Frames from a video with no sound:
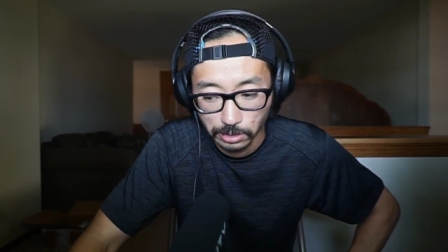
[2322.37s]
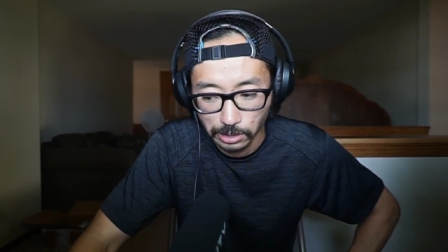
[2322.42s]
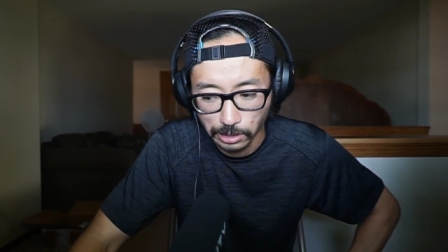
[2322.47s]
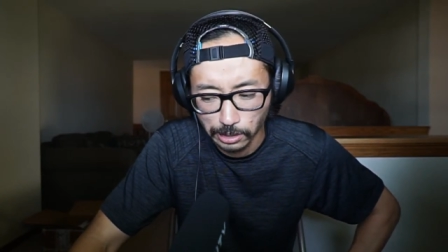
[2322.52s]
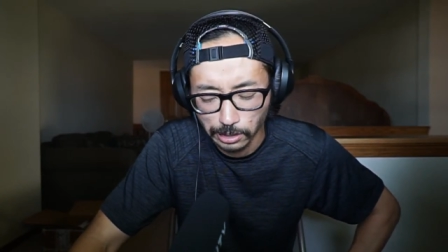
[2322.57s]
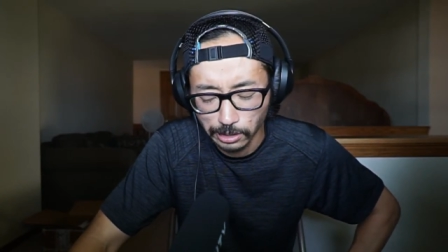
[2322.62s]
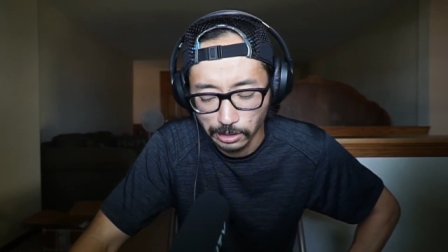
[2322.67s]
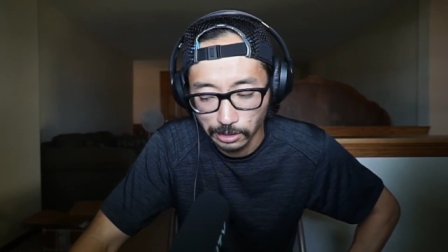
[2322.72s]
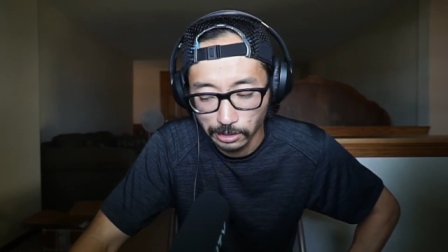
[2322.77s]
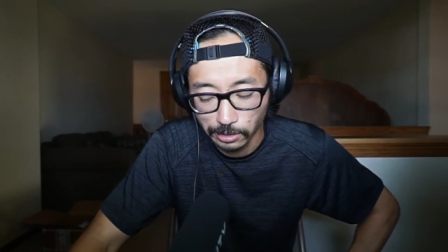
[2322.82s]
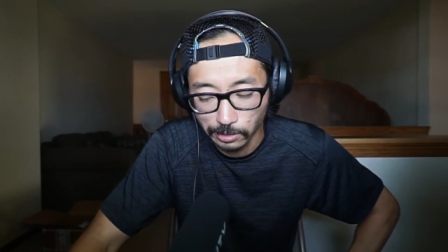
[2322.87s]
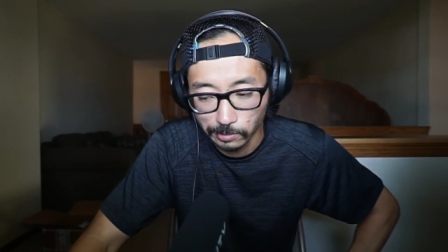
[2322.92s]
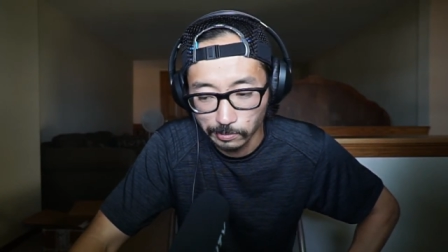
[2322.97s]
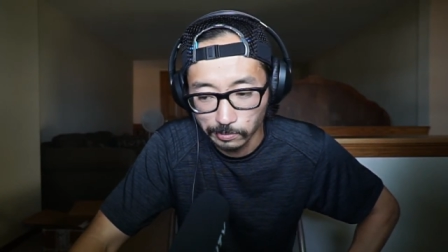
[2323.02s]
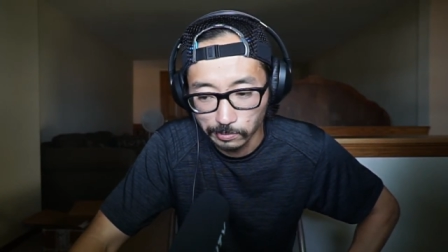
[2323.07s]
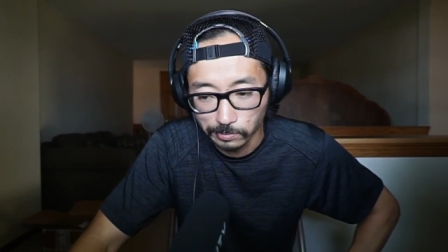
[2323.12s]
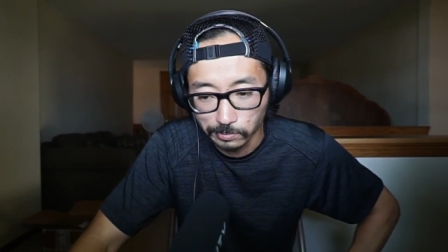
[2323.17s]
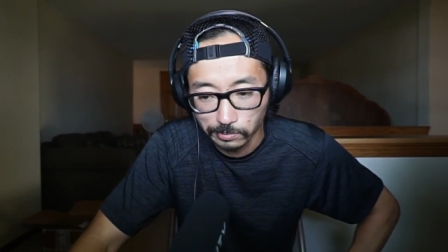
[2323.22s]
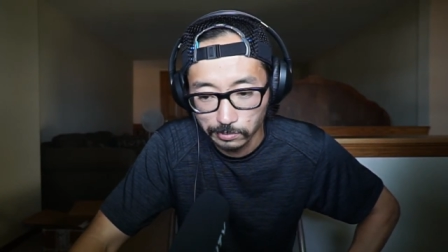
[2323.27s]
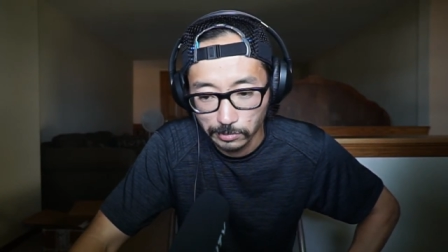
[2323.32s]
I
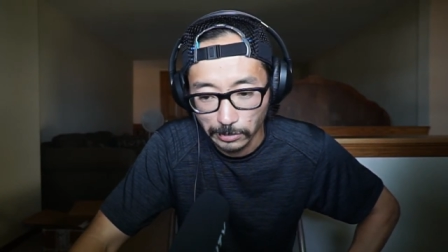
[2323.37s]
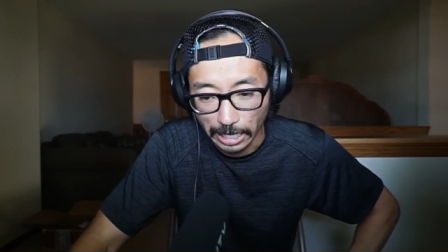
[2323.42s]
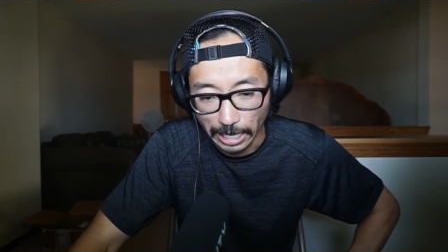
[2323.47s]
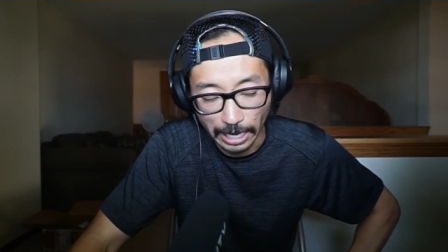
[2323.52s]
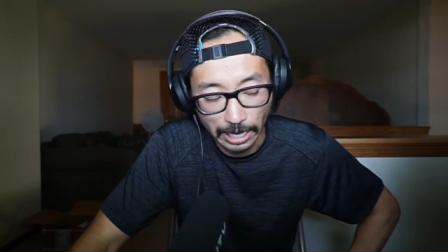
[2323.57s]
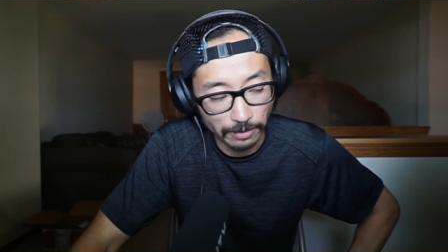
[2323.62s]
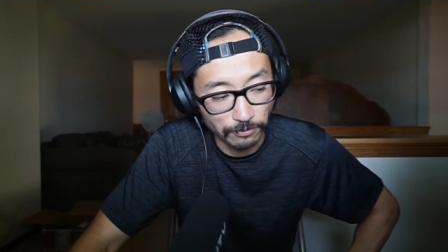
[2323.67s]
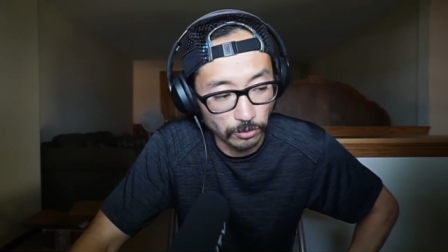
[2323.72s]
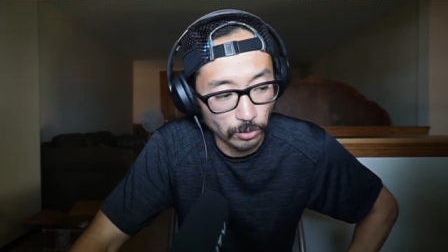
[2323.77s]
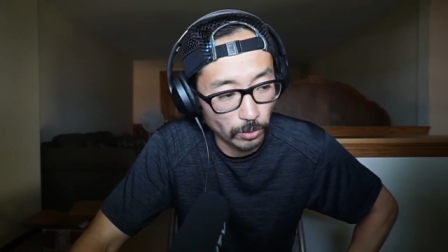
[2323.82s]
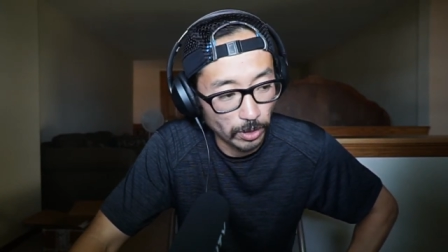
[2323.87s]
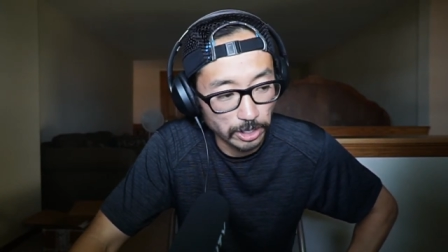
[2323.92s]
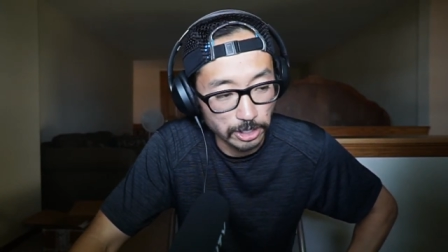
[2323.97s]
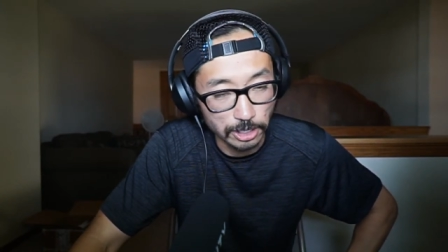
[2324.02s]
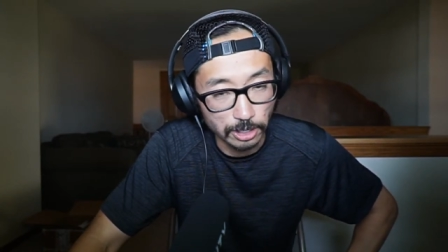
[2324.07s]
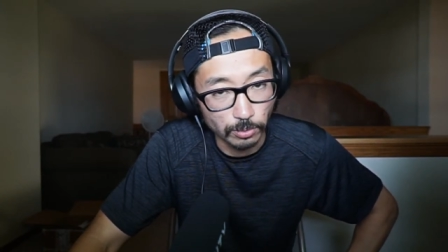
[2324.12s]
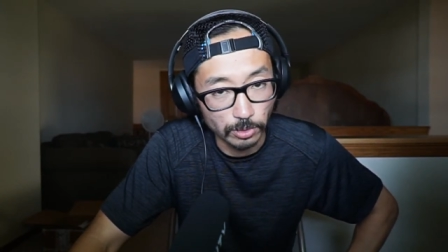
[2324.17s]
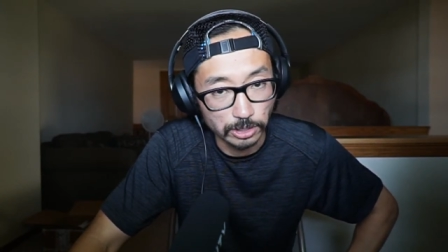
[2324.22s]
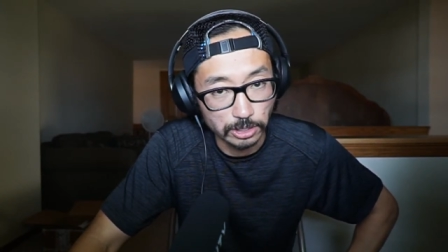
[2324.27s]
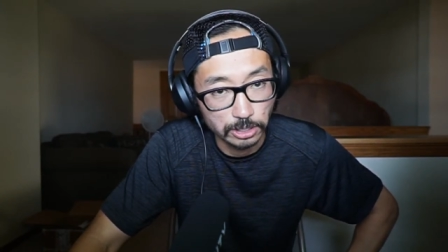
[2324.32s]
have no
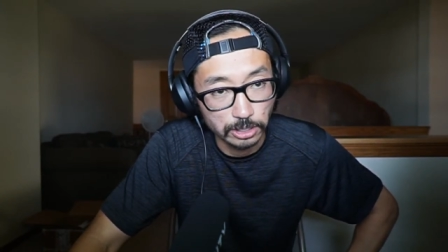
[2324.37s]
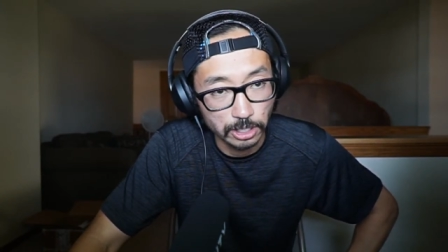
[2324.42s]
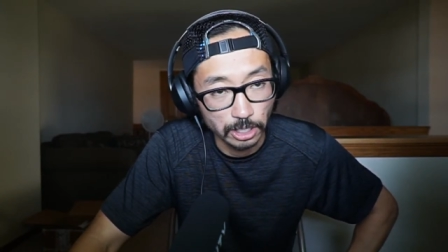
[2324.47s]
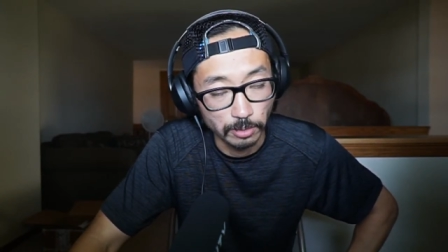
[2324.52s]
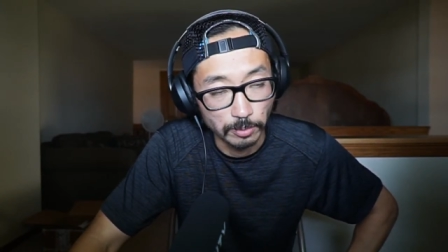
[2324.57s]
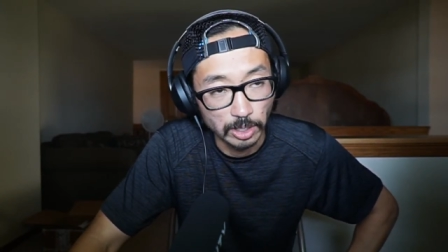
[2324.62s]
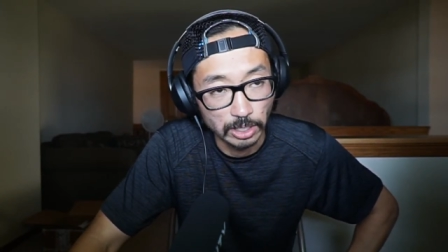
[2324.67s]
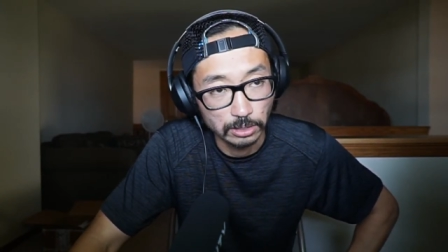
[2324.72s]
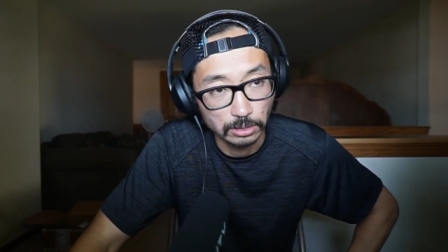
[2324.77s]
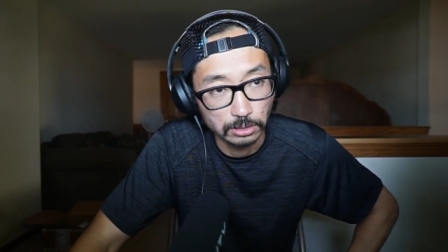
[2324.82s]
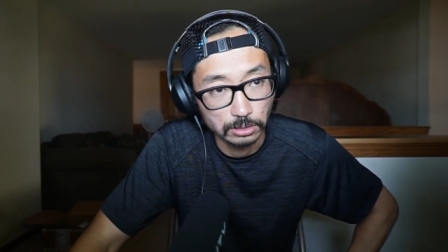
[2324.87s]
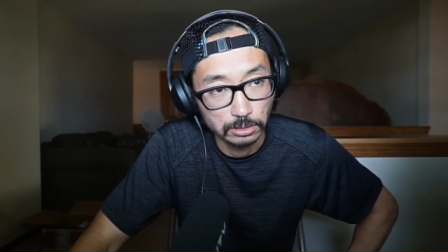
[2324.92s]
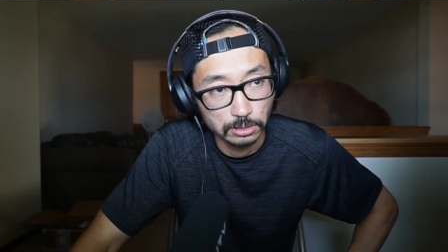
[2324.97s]
idea what's coming.